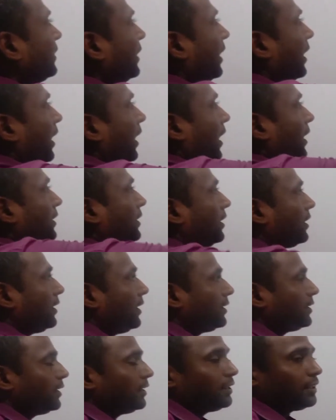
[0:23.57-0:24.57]

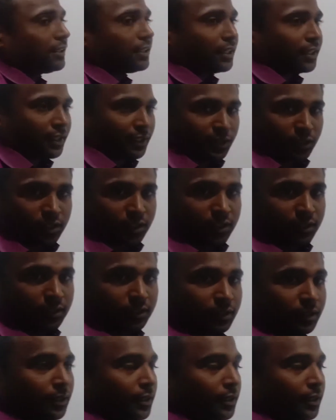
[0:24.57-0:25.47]
alternating current?